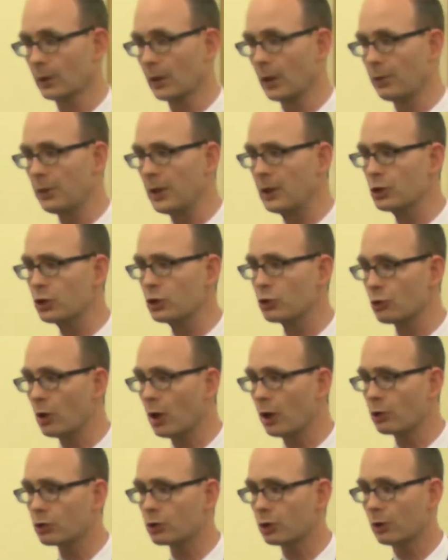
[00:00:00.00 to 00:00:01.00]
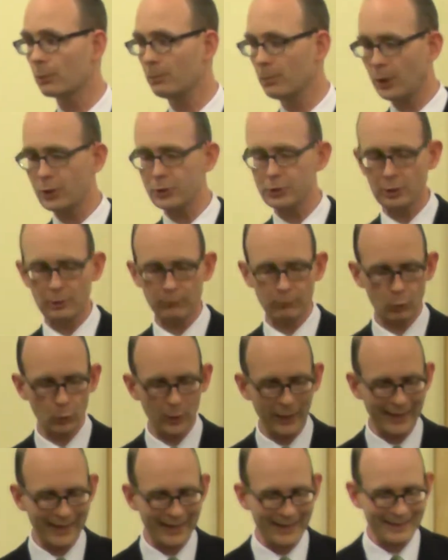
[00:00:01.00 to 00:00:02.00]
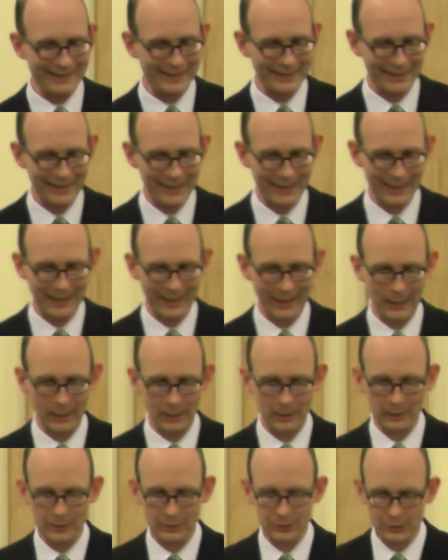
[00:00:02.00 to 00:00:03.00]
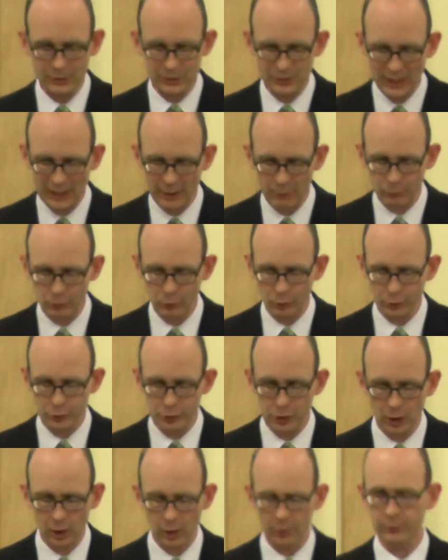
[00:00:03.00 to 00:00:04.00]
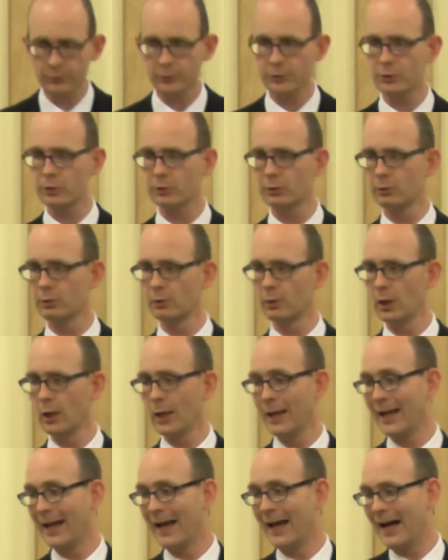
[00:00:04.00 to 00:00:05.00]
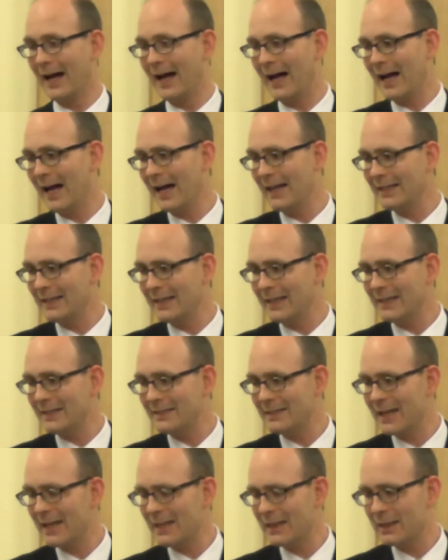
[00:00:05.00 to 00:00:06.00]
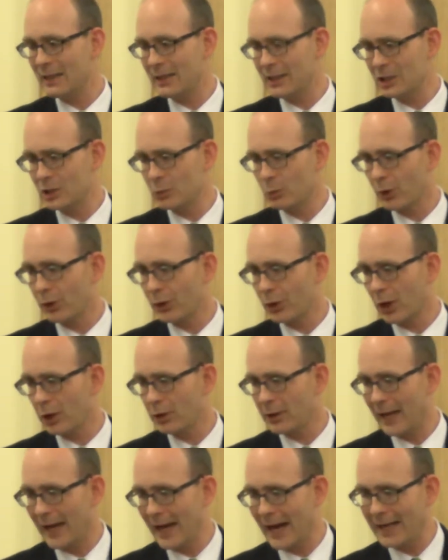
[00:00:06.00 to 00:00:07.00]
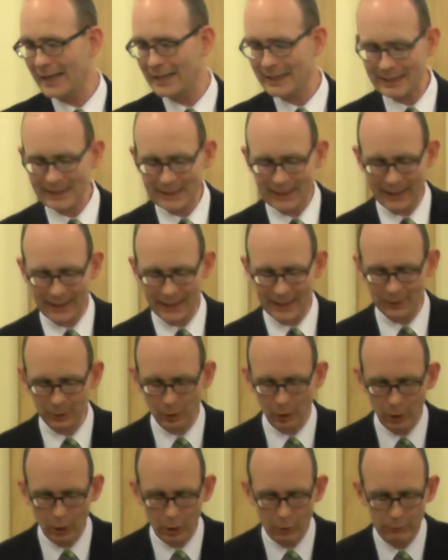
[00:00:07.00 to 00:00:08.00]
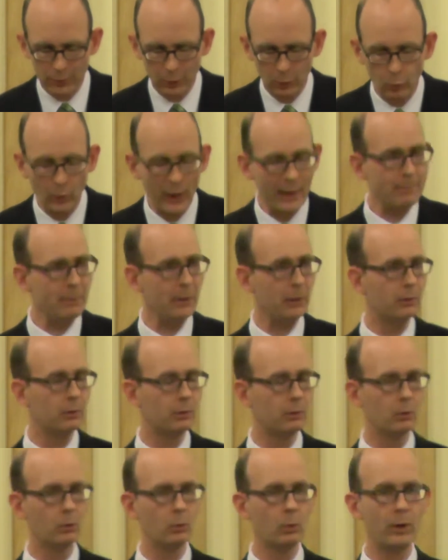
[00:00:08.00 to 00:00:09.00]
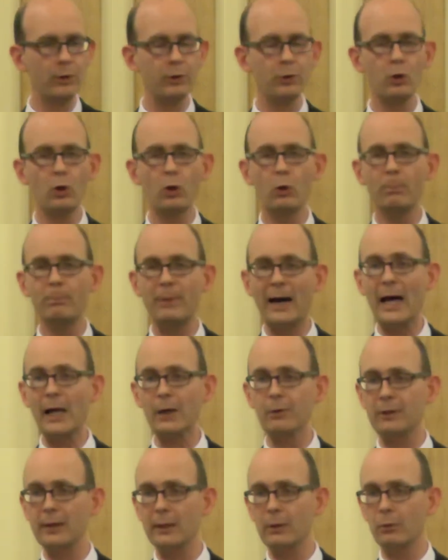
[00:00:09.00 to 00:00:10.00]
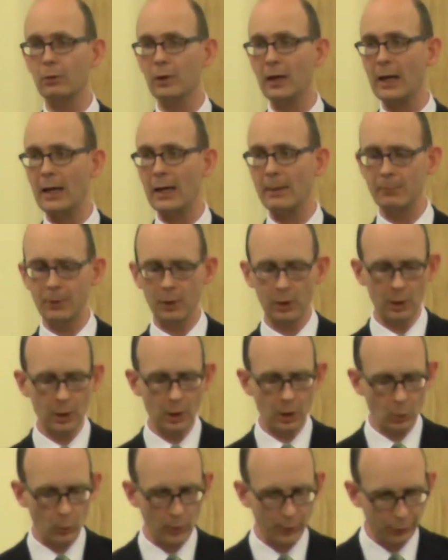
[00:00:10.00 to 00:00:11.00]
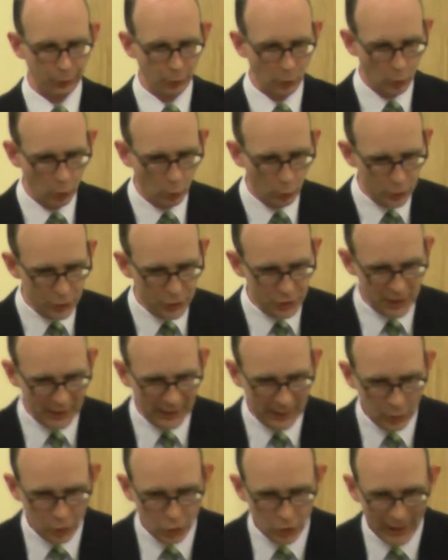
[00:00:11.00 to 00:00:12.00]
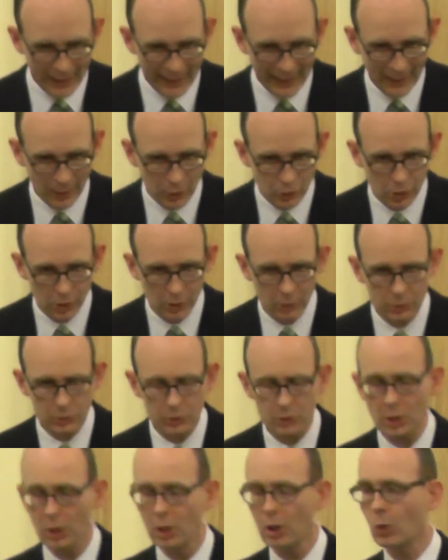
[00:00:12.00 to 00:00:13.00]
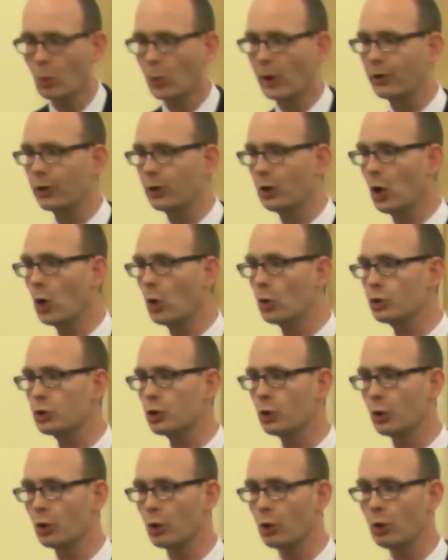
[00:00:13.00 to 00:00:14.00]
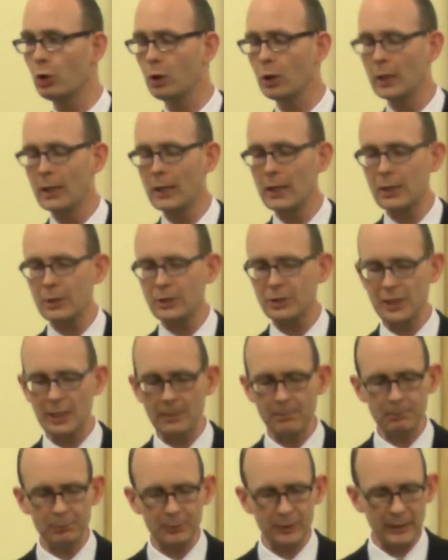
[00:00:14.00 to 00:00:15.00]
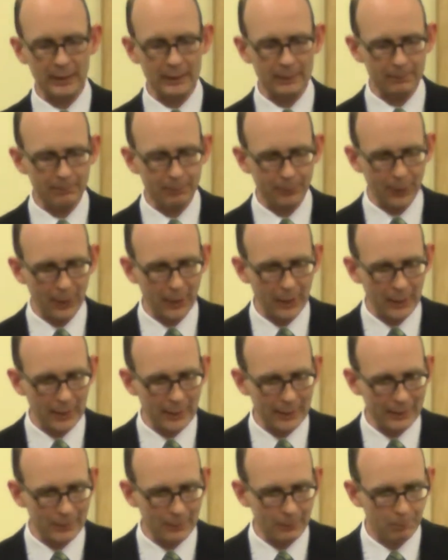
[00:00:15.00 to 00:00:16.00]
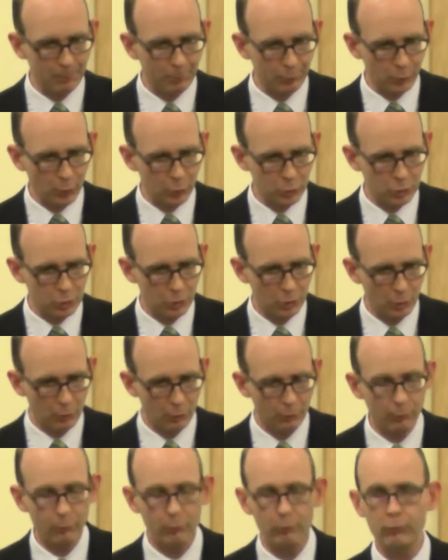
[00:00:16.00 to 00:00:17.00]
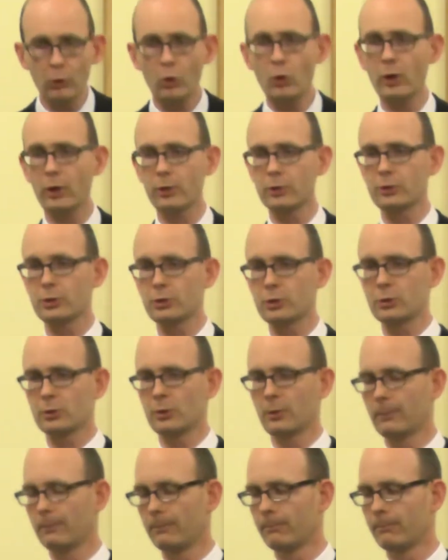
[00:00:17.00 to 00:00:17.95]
Now, this structure must have weighed several tons. And he did this without any kind of a weapon, with no battering ram, with no siege engines, with no tool, simply by brute force.